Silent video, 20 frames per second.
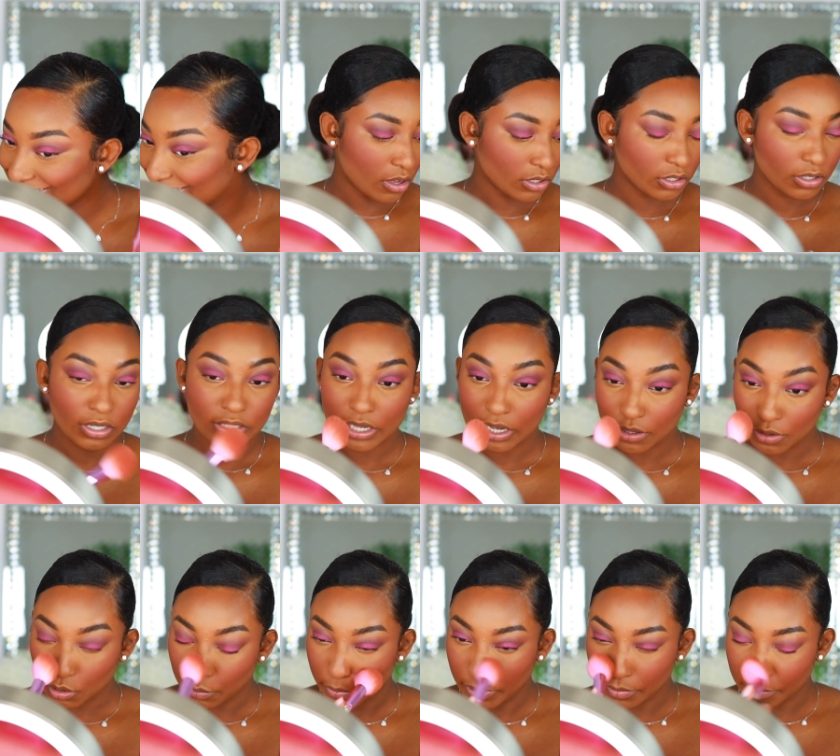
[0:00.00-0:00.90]
Also gonna take a
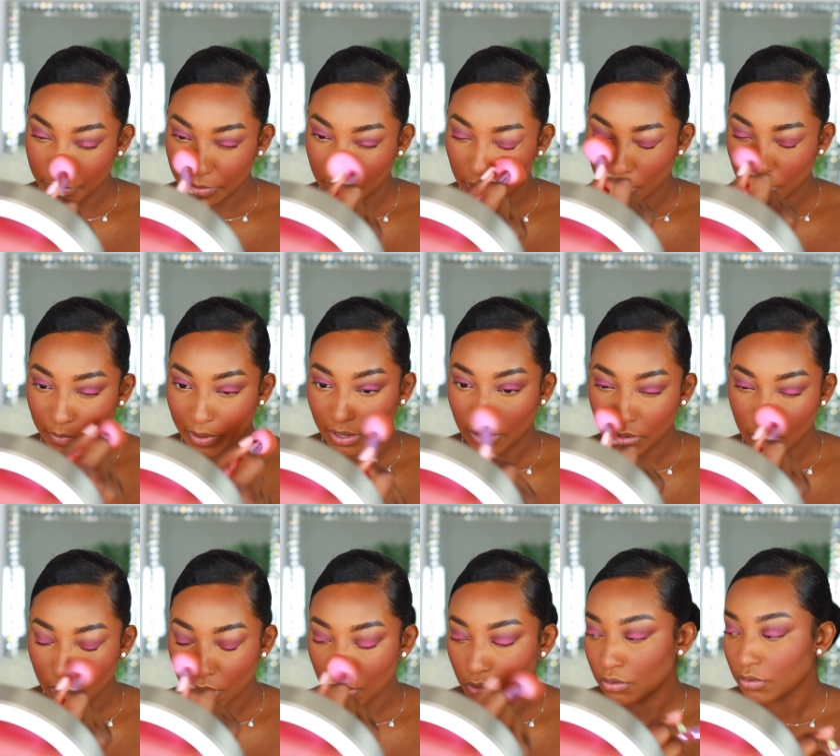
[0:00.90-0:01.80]
little bit and put it on my
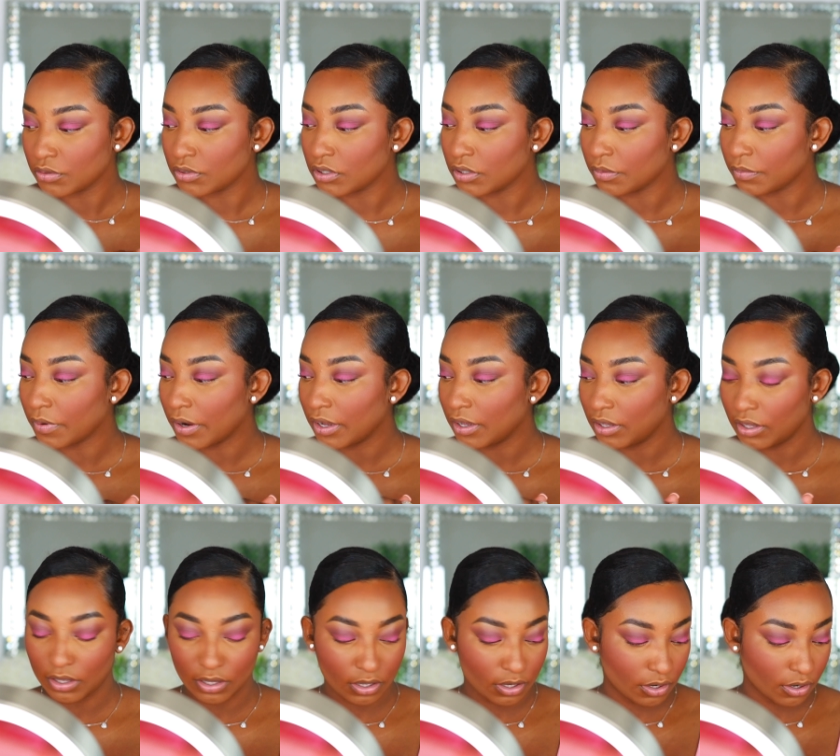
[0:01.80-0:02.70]
nose right
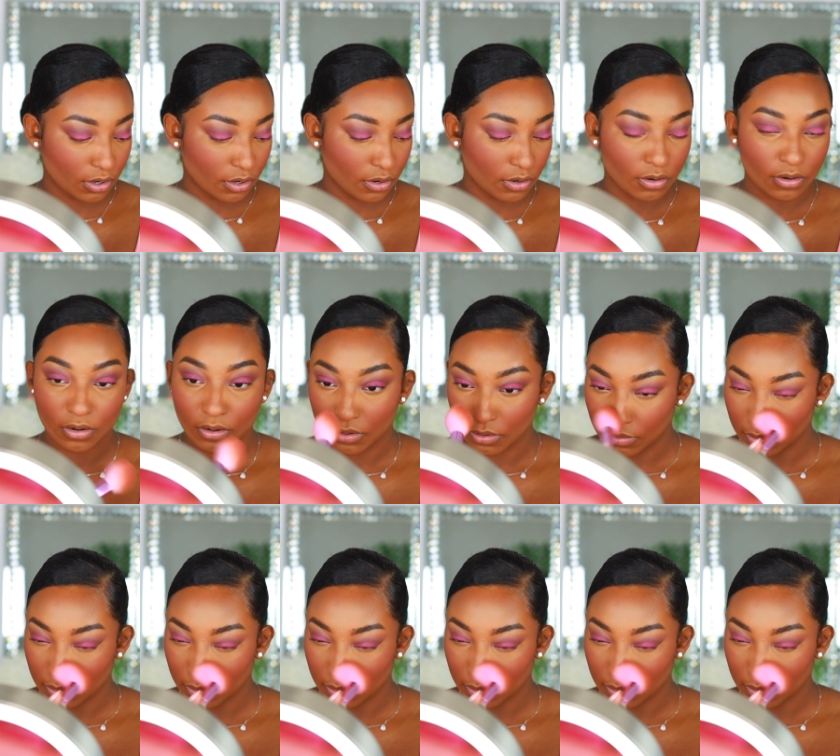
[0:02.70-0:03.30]
here.